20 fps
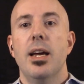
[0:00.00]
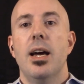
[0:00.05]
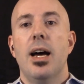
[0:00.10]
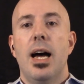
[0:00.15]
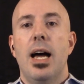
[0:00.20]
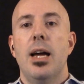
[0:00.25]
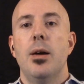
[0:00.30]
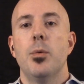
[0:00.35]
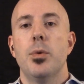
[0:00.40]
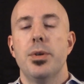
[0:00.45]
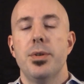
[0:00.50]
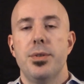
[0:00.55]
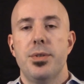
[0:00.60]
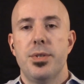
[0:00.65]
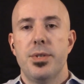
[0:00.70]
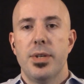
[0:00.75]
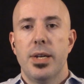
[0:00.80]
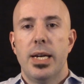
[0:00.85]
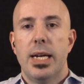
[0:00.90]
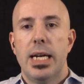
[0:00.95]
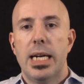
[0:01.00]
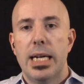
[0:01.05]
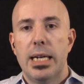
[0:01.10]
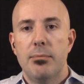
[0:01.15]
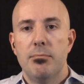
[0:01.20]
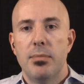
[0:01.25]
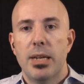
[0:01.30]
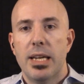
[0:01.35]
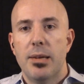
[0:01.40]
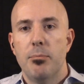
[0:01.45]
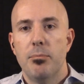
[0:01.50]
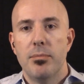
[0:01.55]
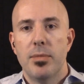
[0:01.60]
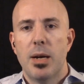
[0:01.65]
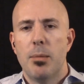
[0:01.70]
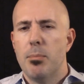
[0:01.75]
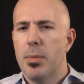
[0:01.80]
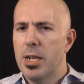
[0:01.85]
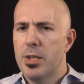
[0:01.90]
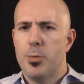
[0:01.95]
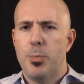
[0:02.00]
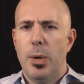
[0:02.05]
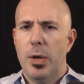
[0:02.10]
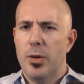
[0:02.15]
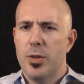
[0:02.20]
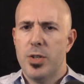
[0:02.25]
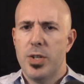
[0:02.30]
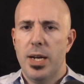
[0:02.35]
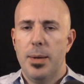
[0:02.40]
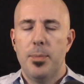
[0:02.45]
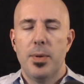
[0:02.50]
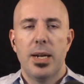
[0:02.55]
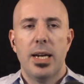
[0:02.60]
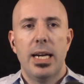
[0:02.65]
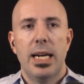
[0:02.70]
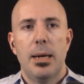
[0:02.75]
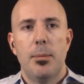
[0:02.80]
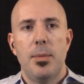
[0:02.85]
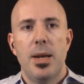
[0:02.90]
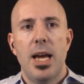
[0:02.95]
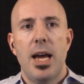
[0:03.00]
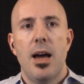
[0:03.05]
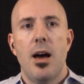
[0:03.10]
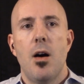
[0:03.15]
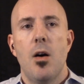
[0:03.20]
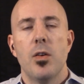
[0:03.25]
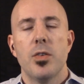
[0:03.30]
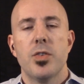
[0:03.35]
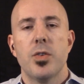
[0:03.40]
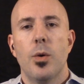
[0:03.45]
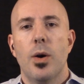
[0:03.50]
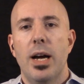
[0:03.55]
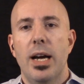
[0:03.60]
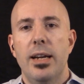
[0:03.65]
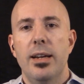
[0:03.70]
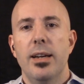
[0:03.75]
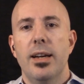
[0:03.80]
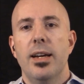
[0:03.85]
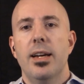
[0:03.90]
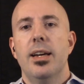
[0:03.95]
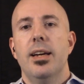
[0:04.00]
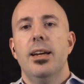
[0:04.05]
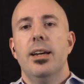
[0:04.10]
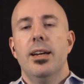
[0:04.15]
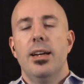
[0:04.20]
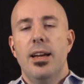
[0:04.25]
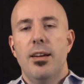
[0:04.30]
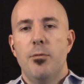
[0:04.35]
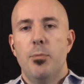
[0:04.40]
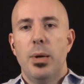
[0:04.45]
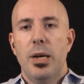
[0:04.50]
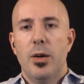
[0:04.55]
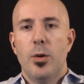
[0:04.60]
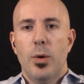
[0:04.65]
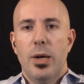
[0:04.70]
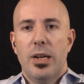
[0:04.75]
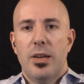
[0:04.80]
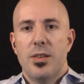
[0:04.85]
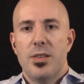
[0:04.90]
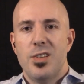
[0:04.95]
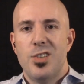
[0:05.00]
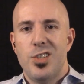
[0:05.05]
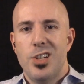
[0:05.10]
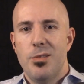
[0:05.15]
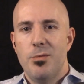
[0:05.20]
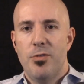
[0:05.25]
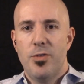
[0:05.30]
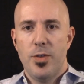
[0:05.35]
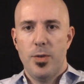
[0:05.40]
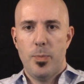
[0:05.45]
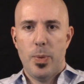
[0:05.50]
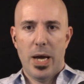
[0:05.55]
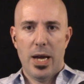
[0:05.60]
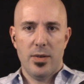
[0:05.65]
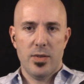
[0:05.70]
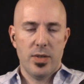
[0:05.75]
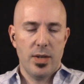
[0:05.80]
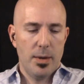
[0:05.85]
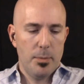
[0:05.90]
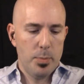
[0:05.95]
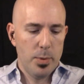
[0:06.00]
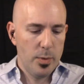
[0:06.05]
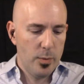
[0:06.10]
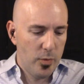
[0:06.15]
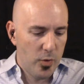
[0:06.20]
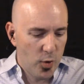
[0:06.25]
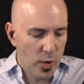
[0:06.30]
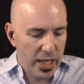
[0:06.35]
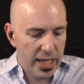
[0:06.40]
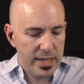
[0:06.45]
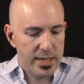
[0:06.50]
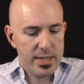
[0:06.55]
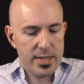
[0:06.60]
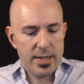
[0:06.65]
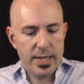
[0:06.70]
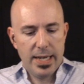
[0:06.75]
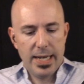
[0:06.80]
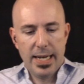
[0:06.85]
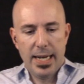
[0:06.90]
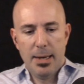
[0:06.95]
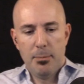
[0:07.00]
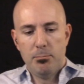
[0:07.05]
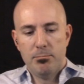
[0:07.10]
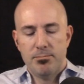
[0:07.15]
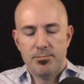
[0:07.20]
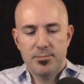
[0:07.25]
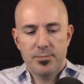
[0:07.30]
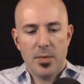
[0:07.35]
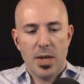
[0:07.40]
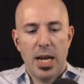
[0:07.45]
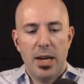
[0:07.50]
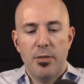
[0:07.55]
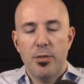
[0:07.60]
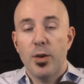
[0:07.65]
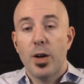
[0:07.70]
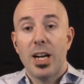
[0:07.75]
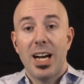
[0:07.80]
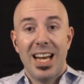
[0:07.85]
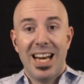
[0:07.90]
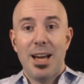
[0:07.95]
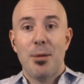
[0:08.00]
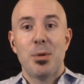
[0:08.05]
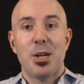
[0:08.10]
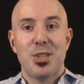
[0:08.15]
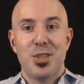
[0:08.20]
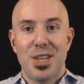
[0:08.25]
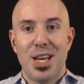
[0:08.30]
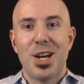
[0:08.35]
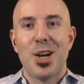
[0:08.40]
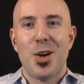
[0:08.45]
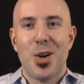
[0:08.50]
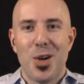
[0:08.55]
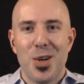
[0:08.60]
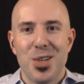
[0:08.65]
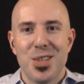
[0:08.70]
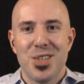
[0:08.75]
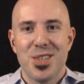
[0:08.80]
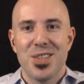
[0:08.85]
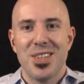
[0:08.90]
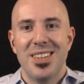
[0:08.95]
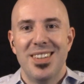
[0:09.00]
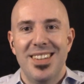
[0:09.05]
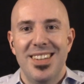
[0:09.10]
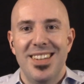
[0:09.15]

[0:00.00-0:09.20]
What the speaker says: I was in a much better shape than I am now. So I have been going to the gym for the past couple of weeks. I forgot how much that hurts.